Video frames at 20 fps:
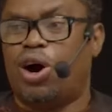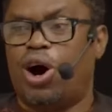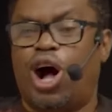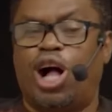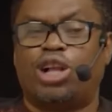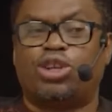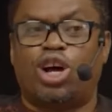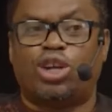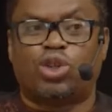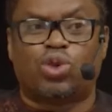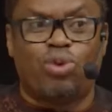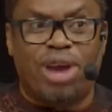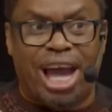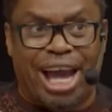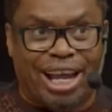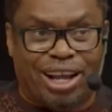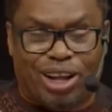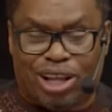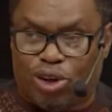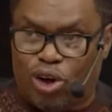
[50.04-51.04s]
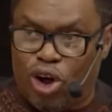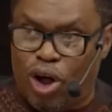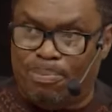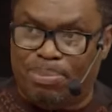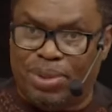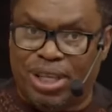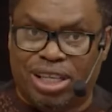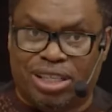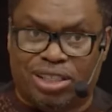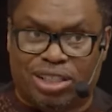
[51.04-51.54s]
All those who were
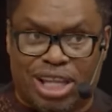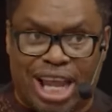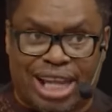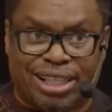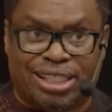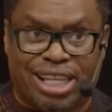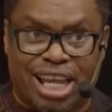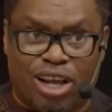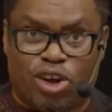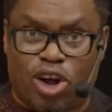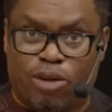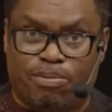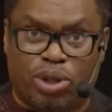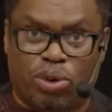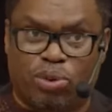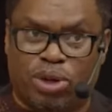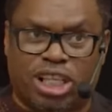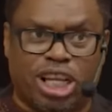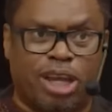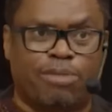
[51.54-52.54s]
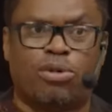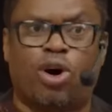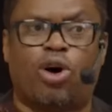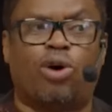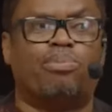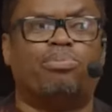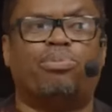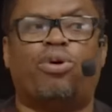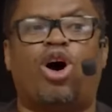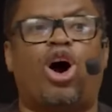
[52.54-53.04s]
company that take company with him,
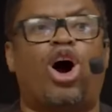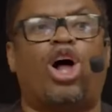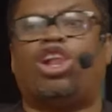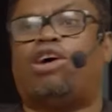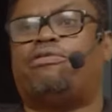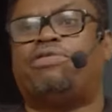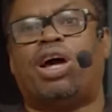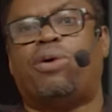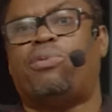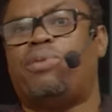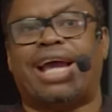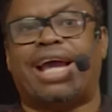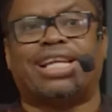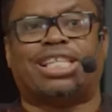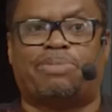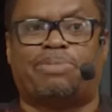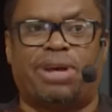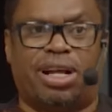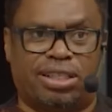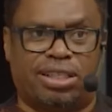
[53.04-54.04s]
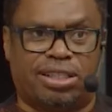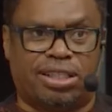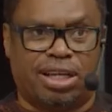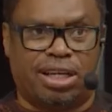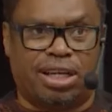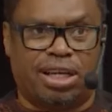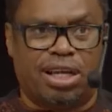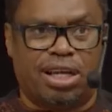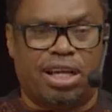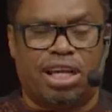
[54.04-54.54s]
all of them were expelled.
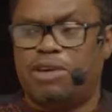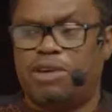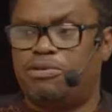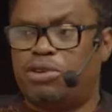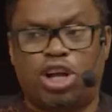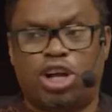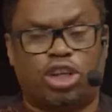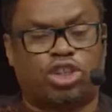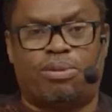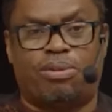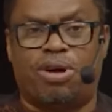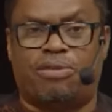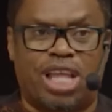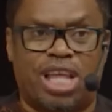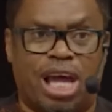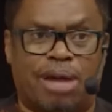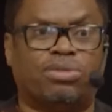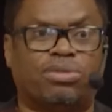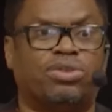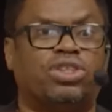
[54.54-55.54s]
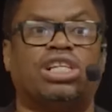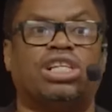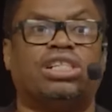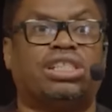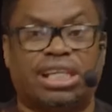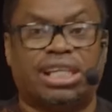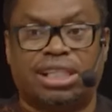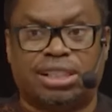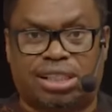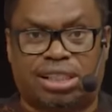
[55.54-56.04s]
Even though some of them
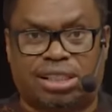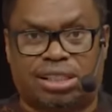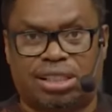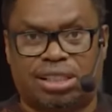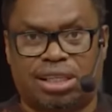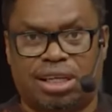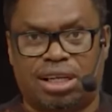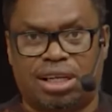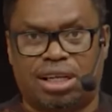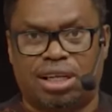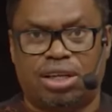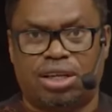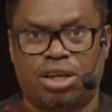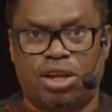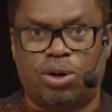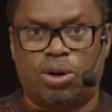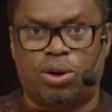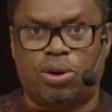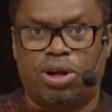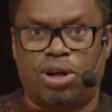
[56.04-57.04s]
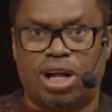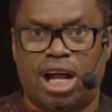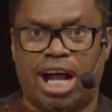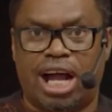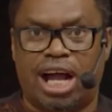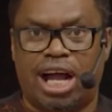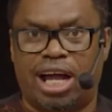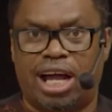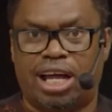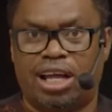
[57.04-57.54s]
didn't, you know,
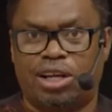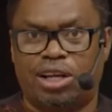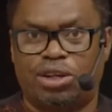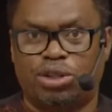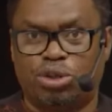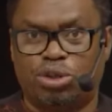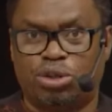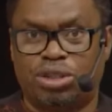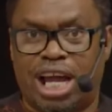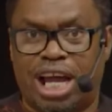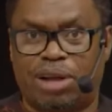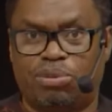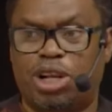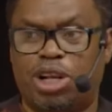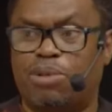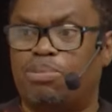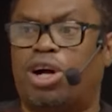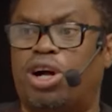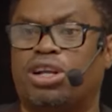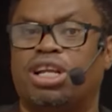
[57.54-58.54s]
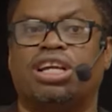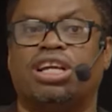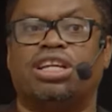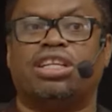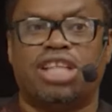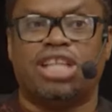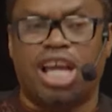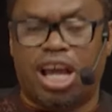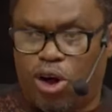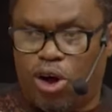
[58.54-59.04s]
uh, do that with him. But
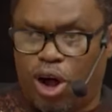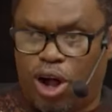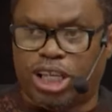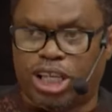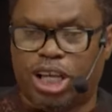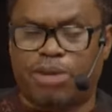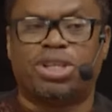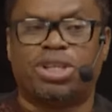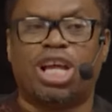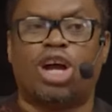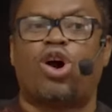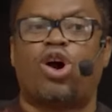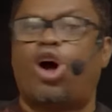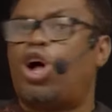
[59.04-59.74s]
they called him, they